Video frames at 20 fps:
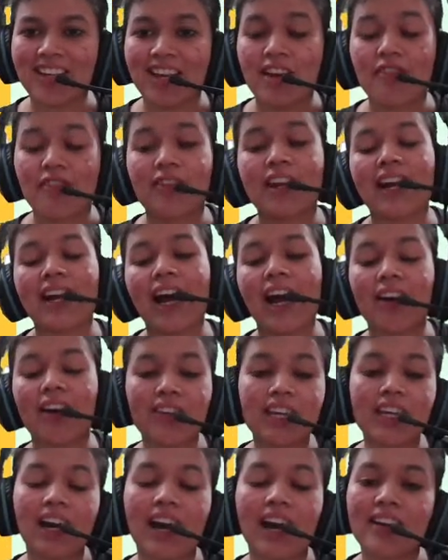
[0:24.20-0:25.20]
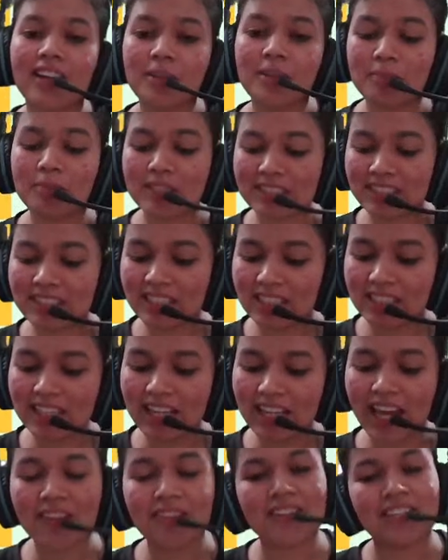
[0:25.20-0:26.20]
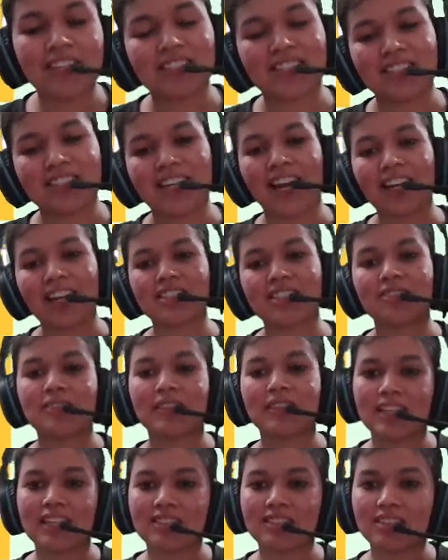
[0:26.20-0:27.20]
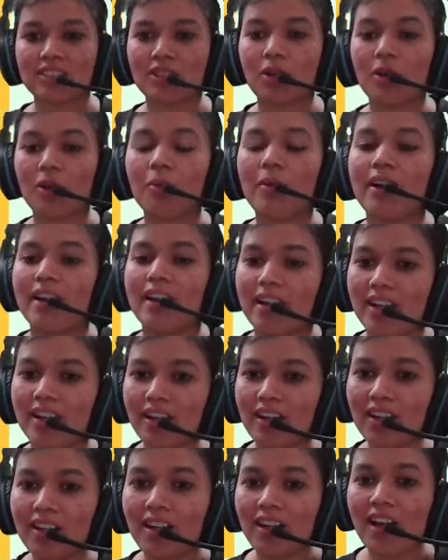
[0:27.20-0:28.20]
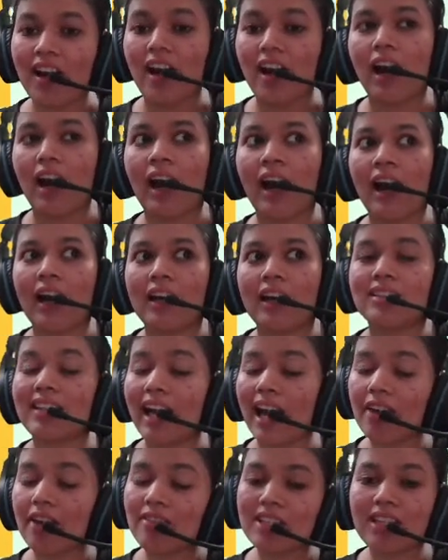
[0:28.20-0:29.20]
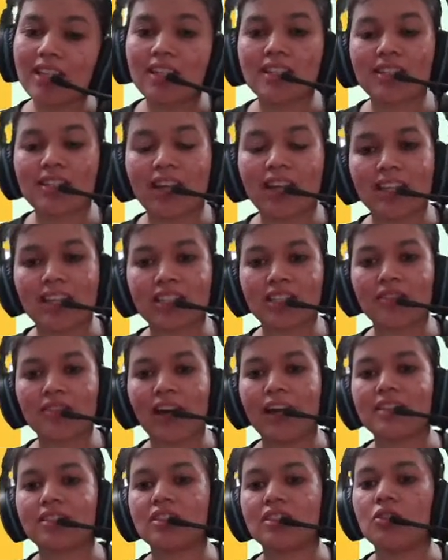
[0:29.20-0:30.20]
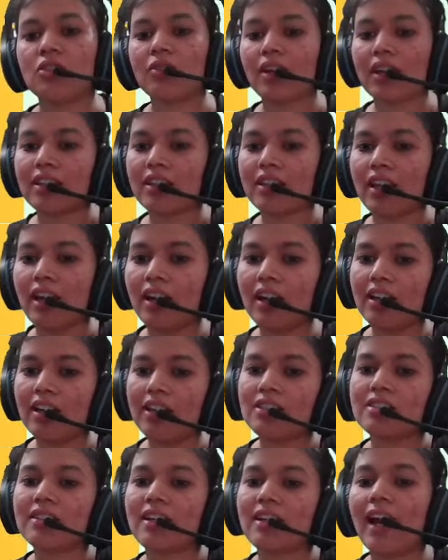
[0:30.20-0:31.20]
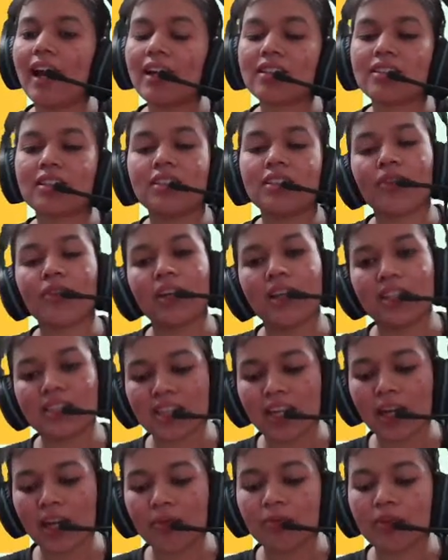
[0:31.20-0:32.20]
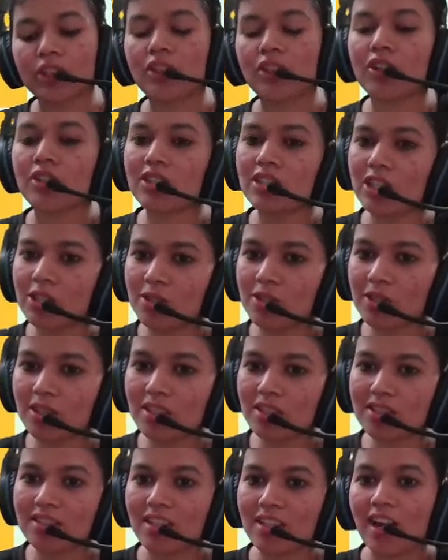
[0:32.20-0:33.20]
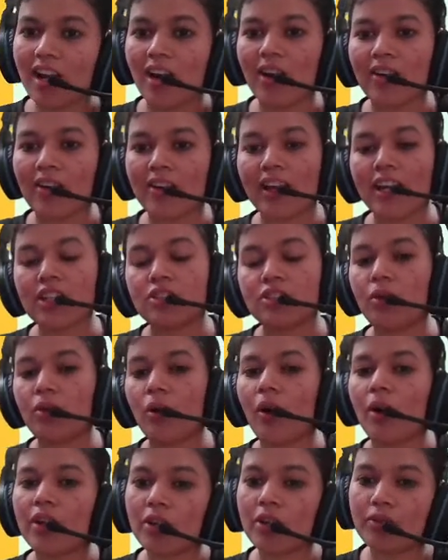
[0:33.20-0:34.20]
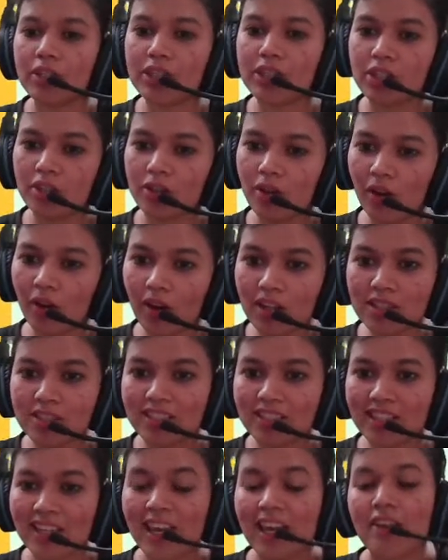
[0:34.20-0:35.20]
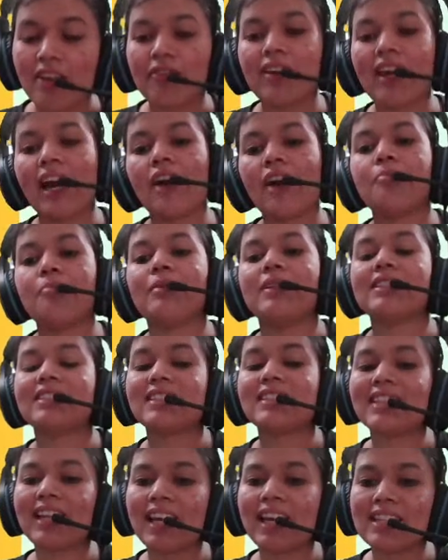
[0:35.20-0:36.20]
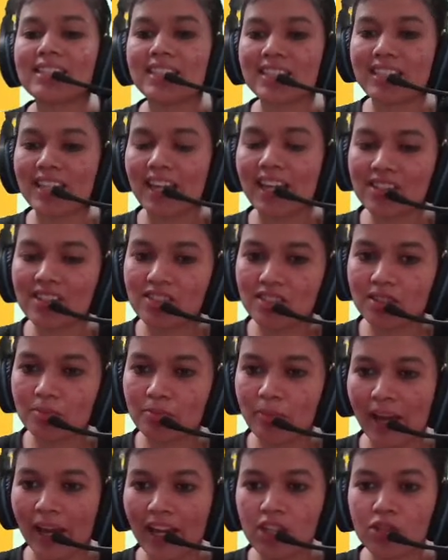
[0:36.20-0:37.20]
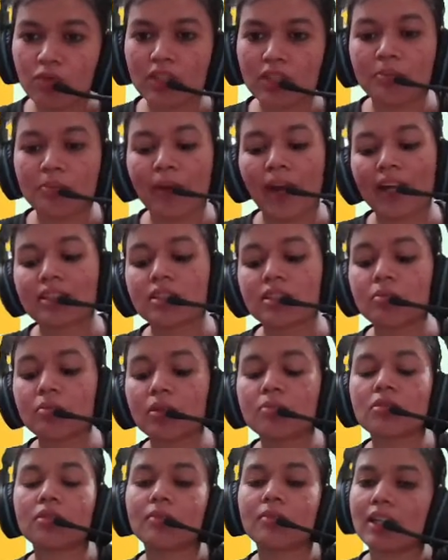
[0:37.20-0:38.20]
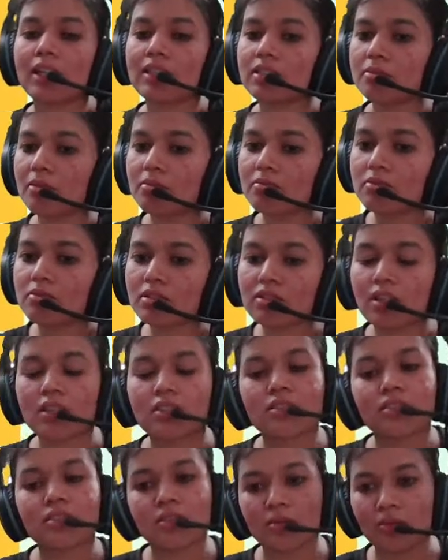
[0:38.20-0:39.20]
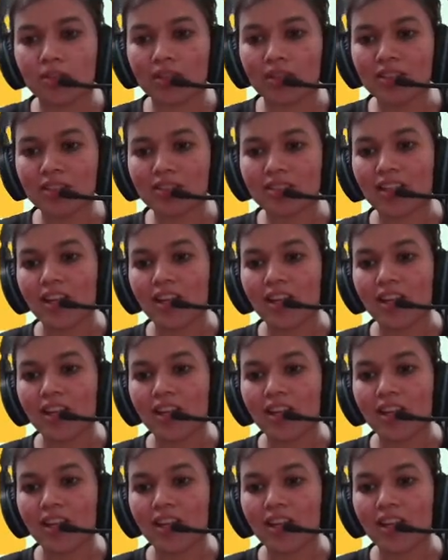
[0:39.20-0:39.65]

We are having 100% live interactive classes over here. And live and interactive, as in you can interact in real time with your teachers, alright, through audio video calls. We have personalized attention batch with maximum to maximum 6 students, so that